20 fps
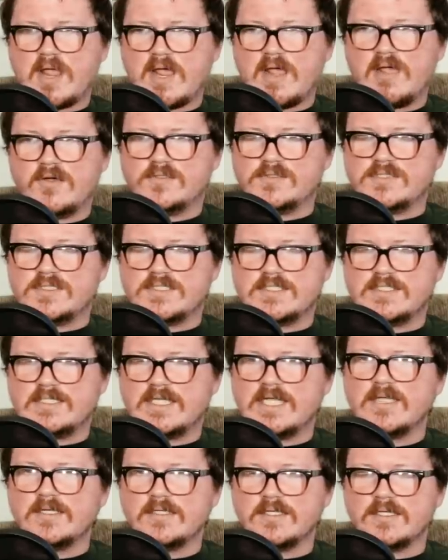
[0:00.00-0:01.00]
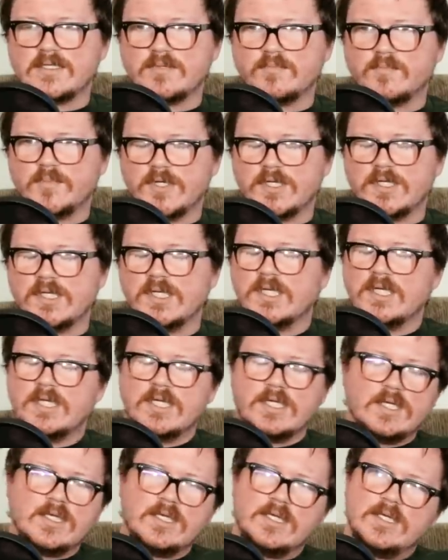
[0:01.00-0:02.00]
outstanding, but
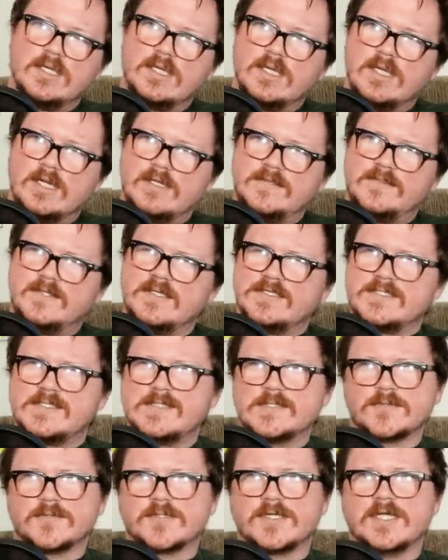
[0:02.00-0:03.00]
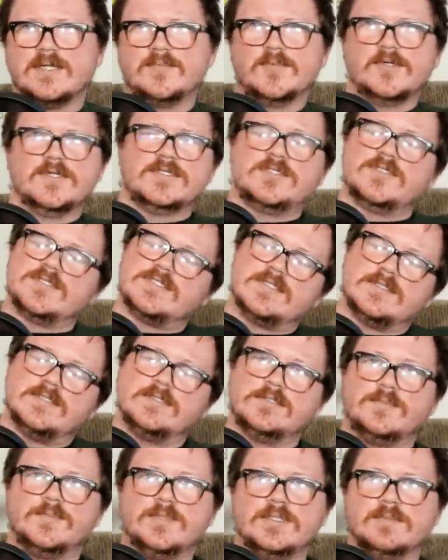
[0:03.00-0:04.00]
I think central camera is just a
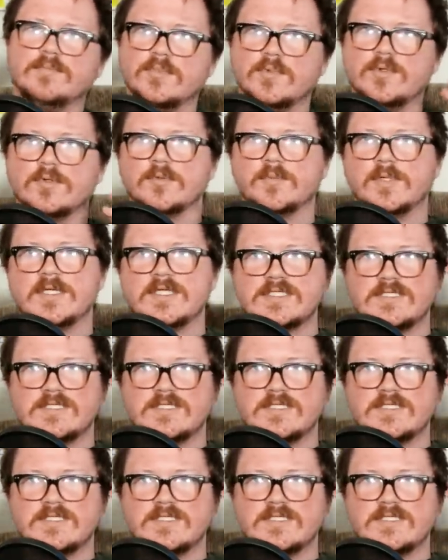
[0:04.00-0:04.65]
little bit more my